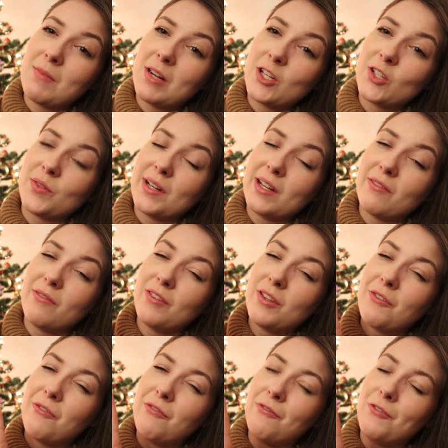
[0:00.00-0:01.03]
my tree for
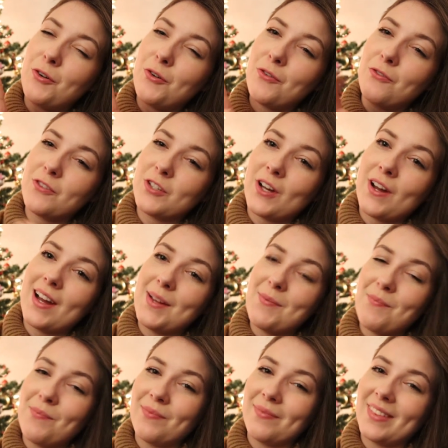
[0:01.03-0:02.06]
the fourth
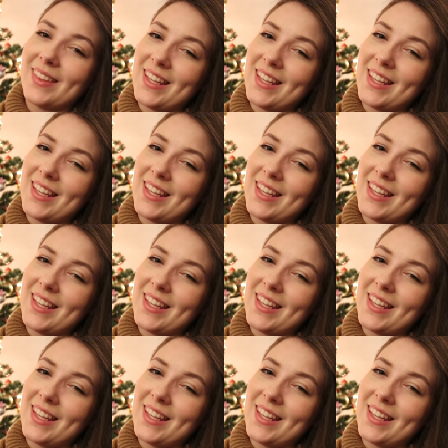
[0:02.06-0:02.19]
time